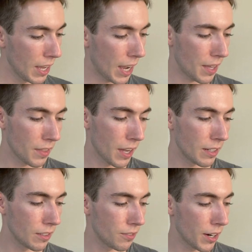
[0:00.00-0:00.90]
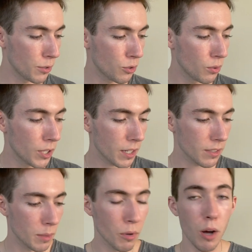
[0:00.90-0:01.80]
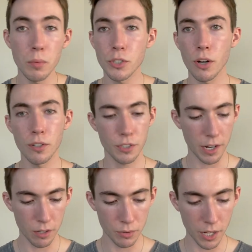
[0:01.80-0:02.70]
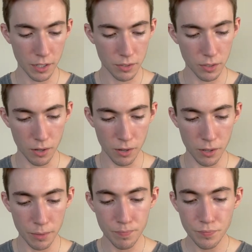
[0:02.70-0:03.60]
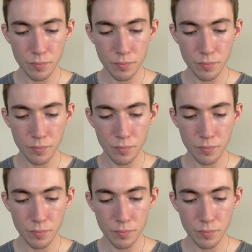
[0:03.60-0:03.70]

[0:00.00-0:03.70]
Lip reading: And then the final two decks I brought, which aren't tarot decks, are